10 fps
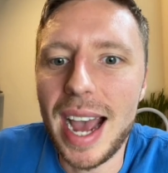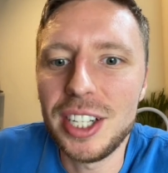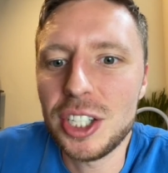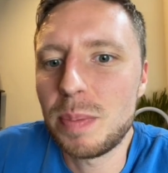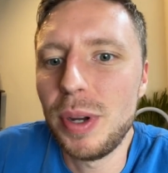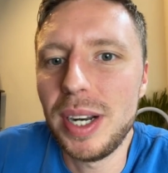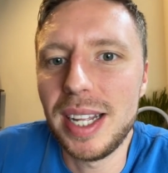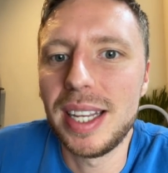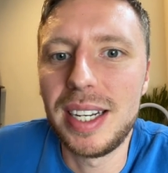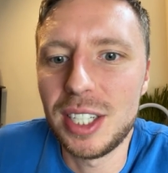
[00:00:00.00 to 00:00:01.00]
I just put it
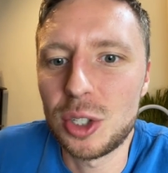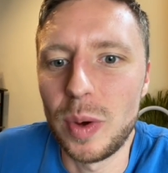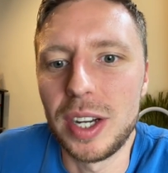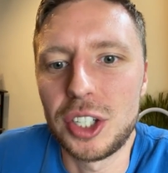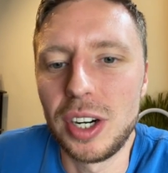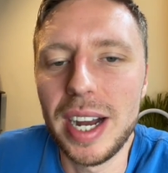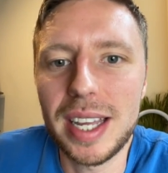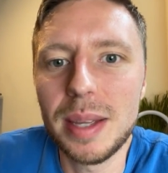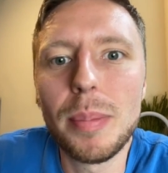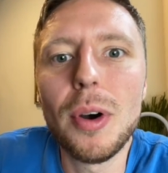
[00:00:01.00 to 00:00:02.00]
in the dishwasher.
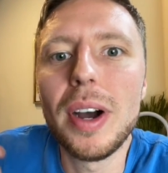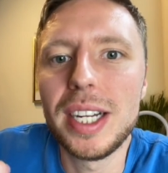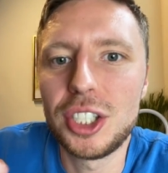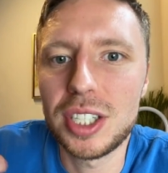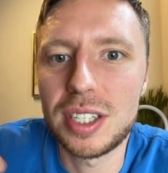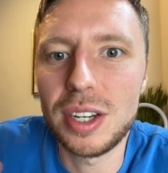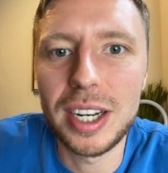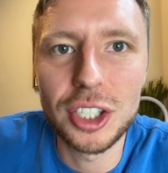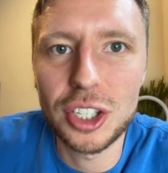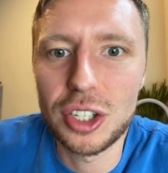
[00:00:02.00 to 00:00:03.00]
Like the bowl I
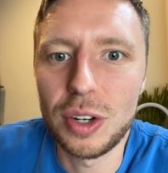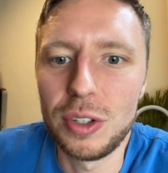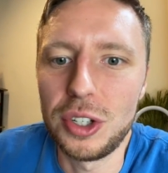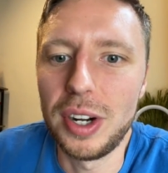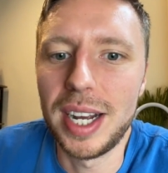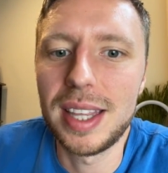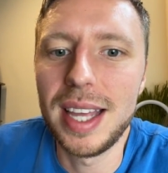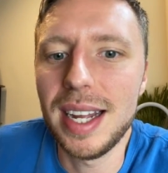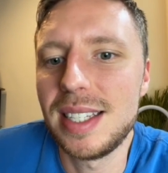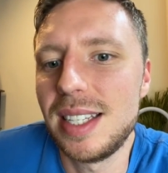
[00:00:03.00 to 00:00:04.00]
just showed you.
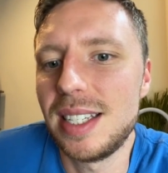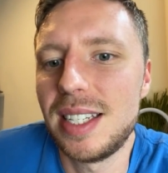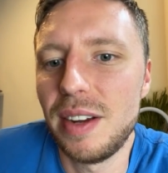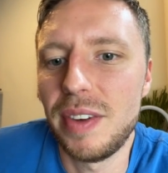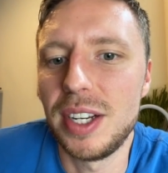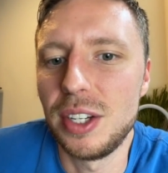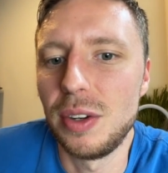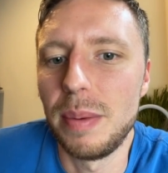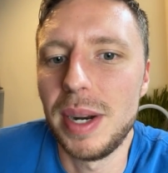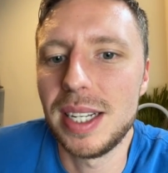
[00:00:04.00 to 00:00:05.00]
Like that's the stuff I
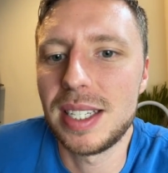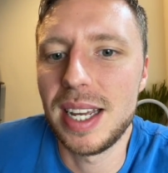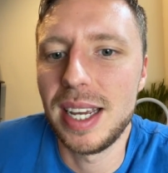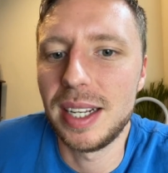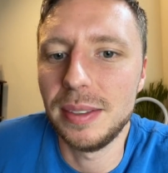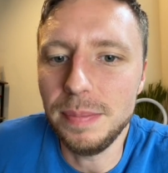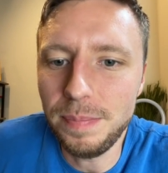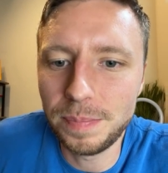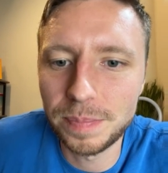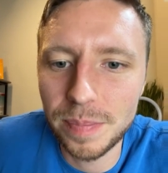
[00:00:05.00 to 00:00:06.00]
do. I'm not saying
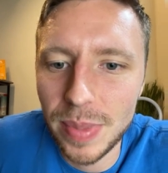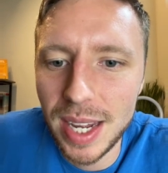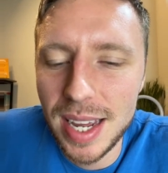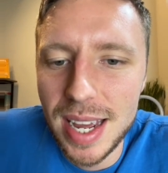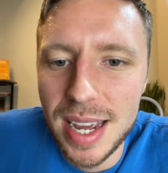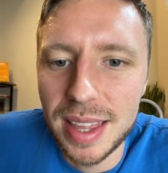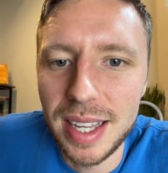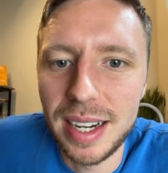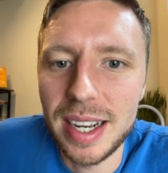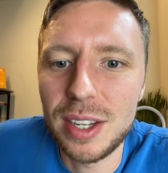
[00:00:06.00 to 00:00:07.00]

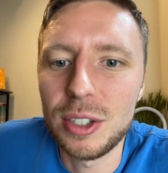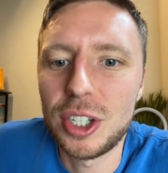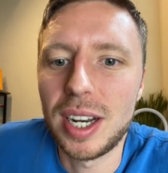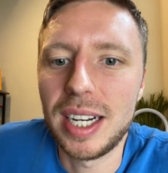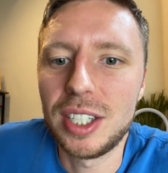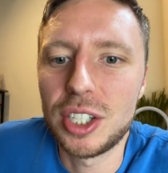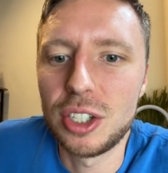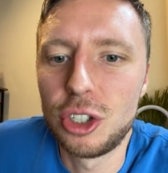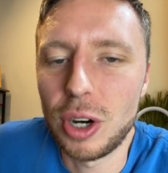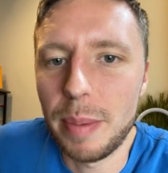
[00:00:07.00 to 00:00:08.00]
that like you should like
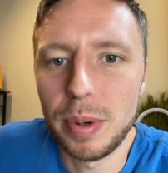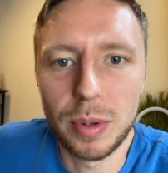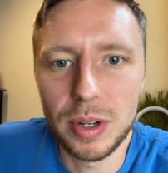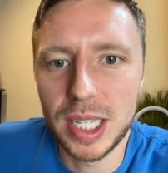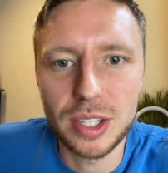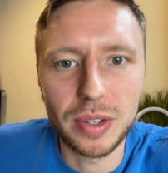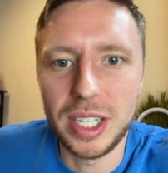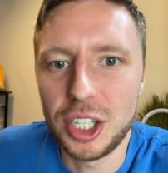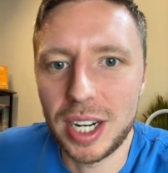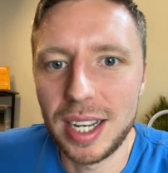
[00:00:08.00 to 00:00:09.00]
just drop a
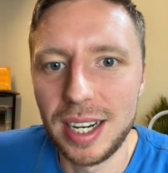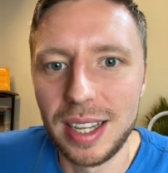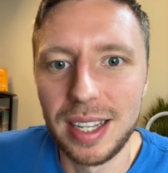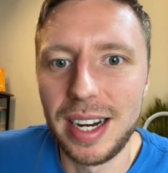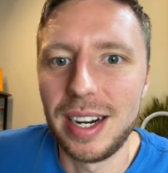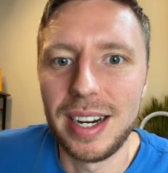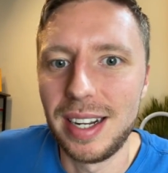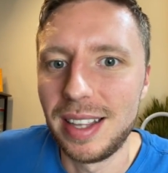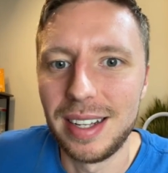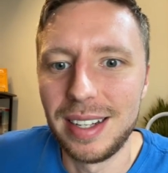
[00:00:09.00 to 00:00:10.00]
rotisserie chicken in
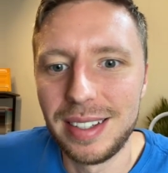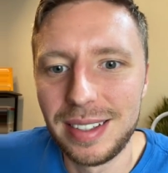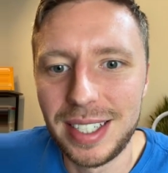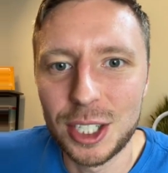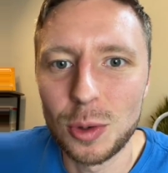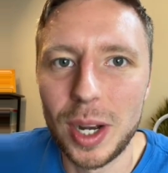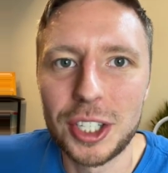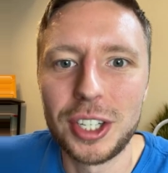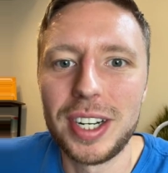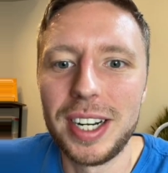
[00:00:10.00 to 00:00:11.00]
the
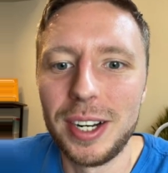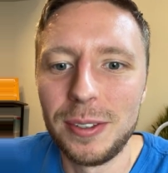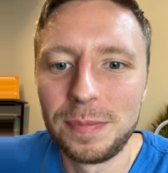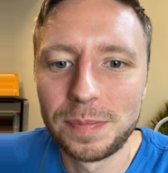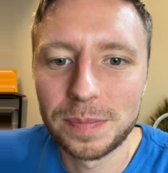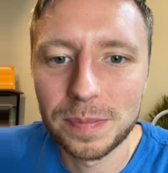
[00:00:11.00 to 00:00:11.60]
dishwasher, you know.